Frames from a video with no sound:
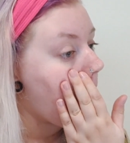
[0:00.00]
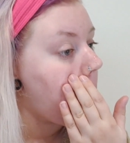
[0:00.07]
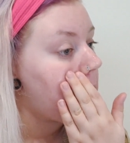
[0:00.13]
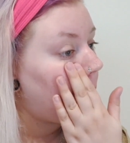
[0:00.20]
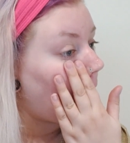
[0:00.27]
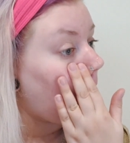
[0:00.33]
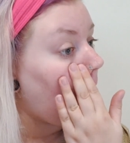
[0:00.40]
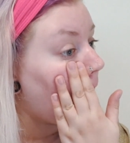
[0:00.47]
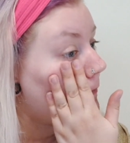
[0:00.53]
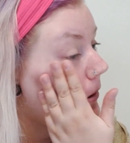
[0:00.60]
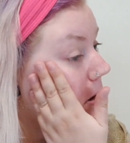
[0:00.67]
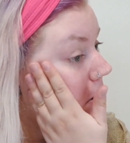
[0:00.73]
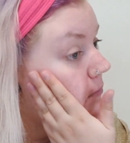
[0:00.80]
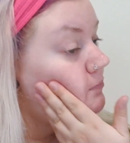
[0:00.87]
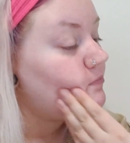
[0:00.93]
a
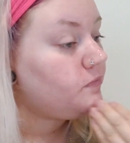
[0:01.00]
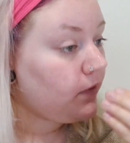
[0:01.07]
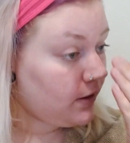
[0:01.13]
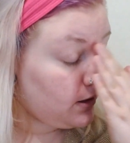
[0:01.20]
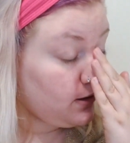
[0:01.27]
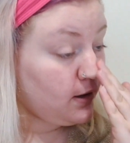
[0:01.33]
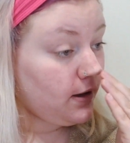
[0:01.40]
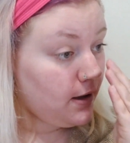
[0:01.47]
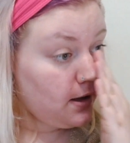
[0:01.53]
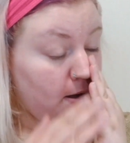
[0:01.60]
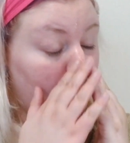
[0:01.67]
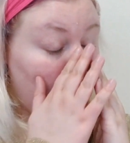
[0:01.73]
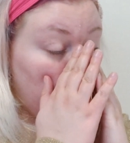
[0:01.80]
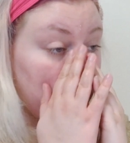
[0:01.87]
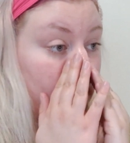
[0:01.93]
primer.
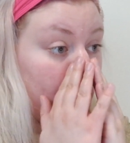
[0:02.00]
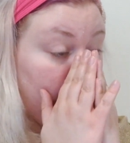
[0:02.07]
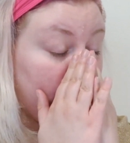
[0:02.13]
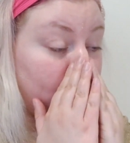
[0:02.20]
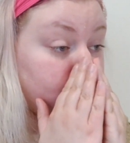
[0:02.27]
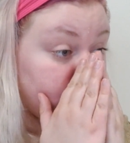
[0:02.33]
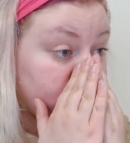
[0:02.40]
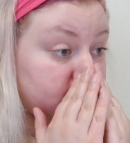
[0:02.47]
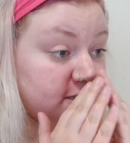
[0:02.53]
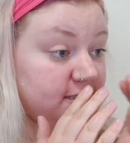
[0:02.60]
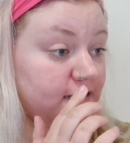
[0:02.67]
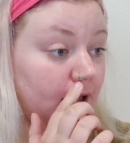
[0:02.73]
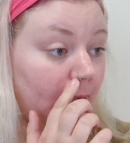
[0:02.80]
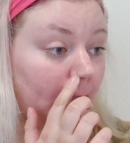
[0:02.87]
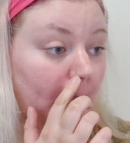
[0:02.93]
It is
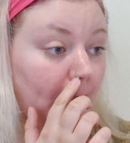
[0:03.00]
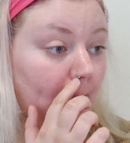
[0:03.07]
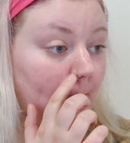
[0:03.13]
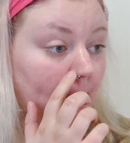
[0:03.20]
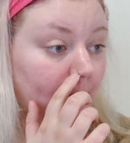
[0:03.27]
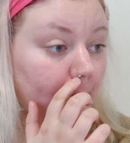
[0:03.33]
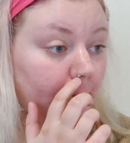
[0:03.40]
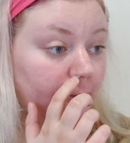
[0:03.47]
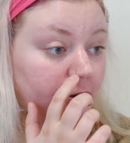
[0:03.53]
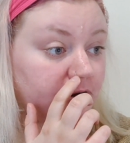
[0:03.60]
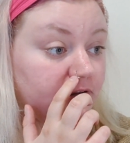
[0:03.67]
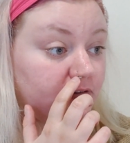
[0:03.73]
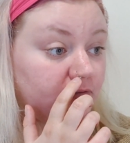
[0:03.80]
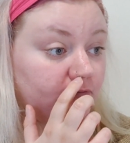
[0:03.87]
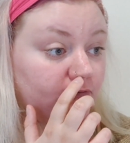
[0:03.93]
just like a, let me
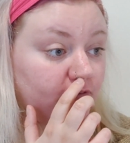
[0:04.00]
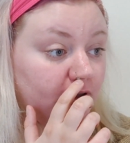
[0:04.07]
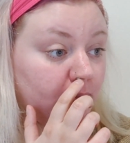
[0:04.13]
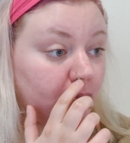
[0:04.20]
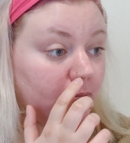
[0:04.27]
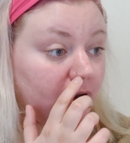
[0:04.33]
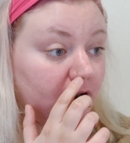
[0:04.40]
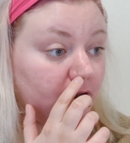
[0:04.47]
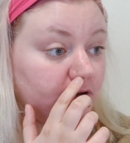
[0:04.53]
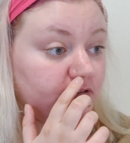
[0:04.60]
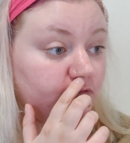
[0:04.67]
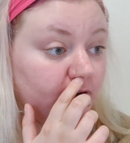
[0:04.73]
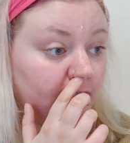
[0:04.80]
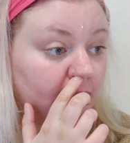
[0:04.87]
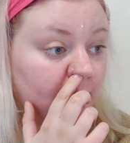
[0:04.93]
just flip my
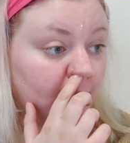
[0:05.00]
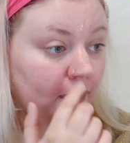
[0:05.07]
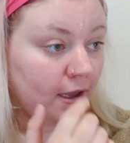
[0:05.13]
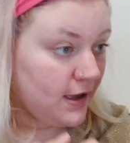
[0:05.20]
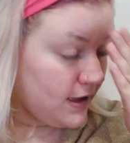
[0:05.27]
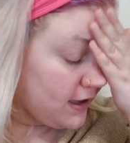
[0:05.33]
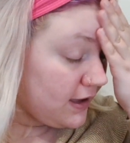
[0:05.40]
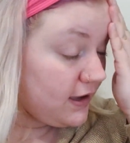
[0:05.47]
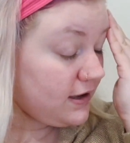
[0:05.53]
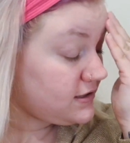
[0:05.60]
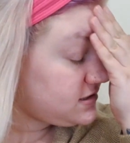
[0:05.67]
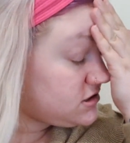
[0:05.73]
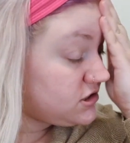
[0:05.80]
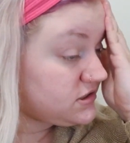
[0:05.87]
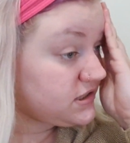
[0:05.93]
nose ring it. It
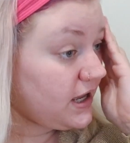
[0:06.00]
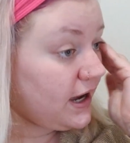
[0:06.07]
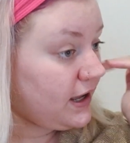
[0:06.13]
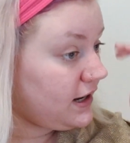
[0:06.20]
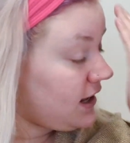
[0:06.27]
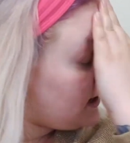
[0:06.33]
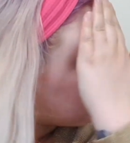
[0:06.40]
is just like an